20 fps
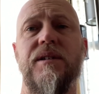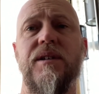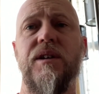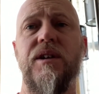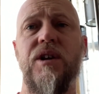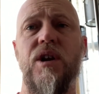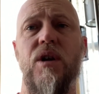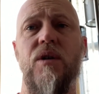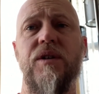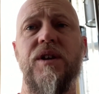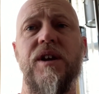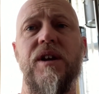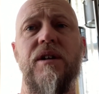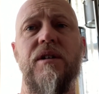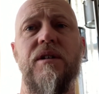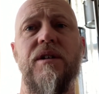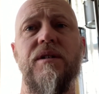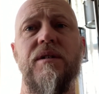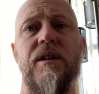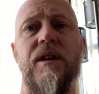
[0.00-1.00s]
you know,
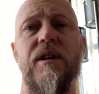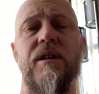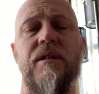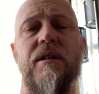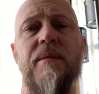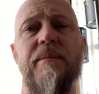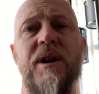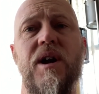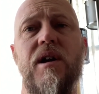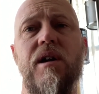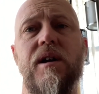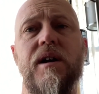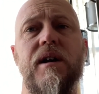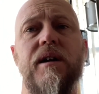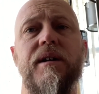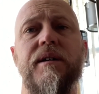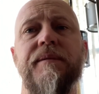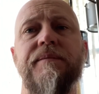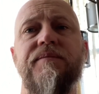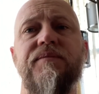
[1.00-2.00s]
here in
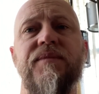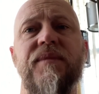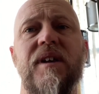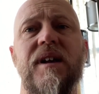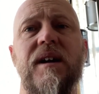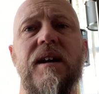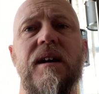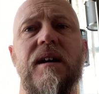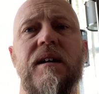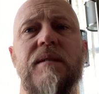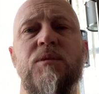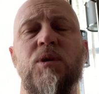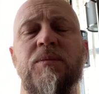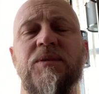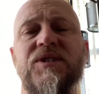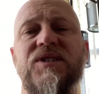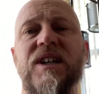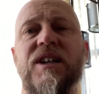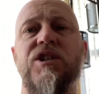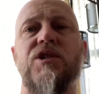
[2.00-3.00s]
America,
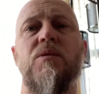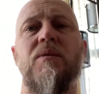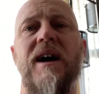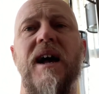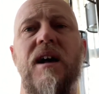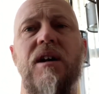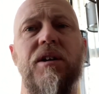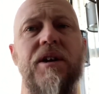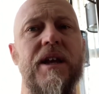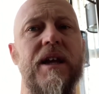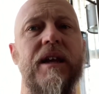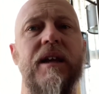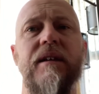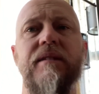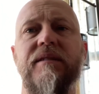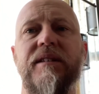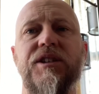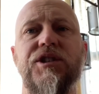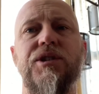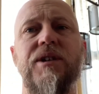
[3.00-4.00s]
homosexuality,
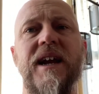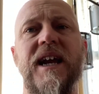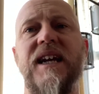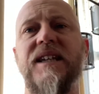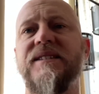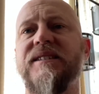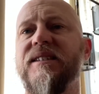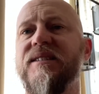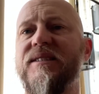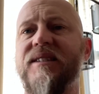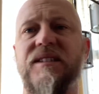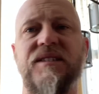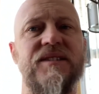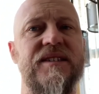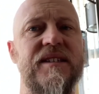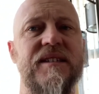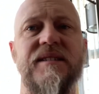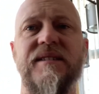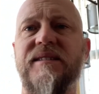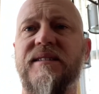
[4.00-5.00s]
the trans
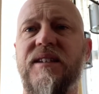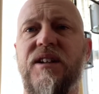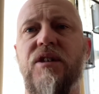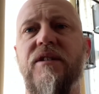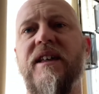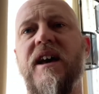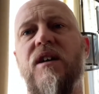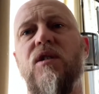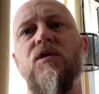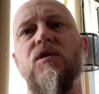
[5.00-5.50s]
existence, you know, that